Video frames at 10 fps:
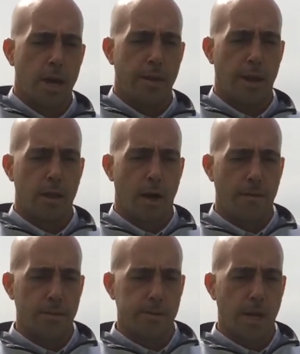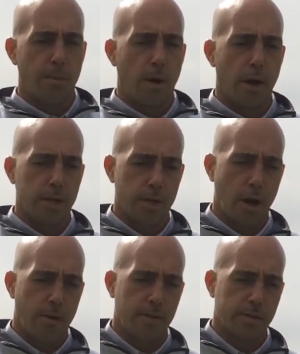And then on the offense side of the ball, actually
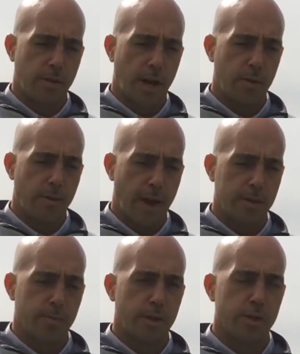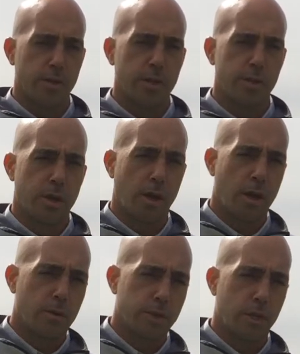our offensive line, we've had some injuries.
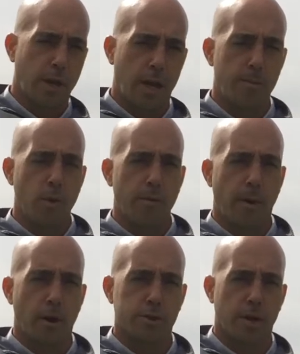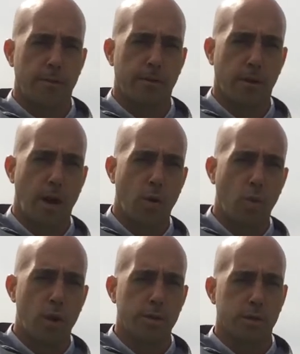We're still kind of moving parts, trying to figure out
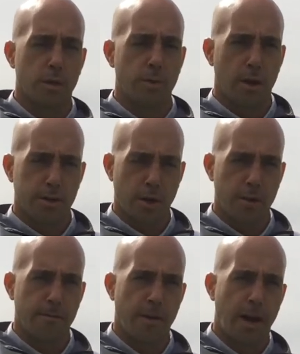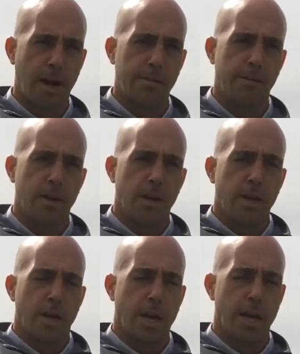what is going to be our starting five.
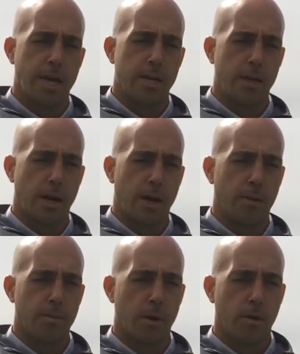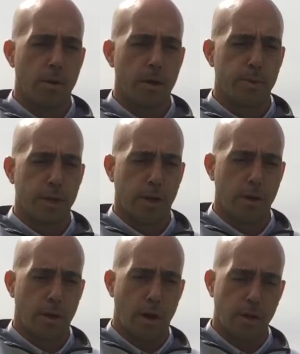And in
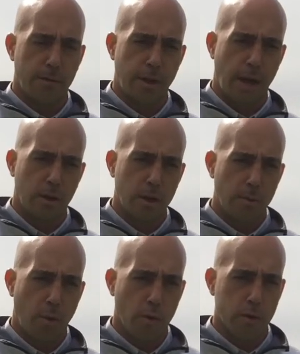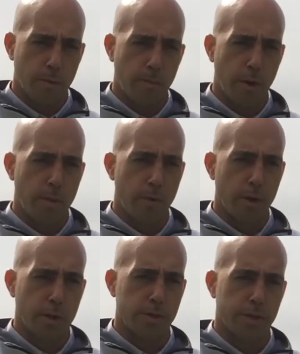particular, our left tackle Liam Porter has been playing
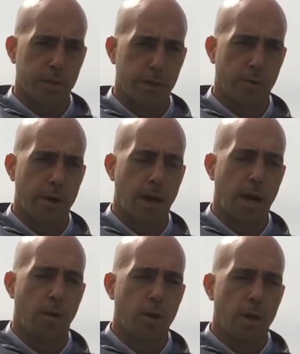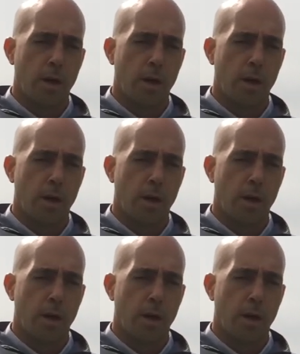pretty consistent right now.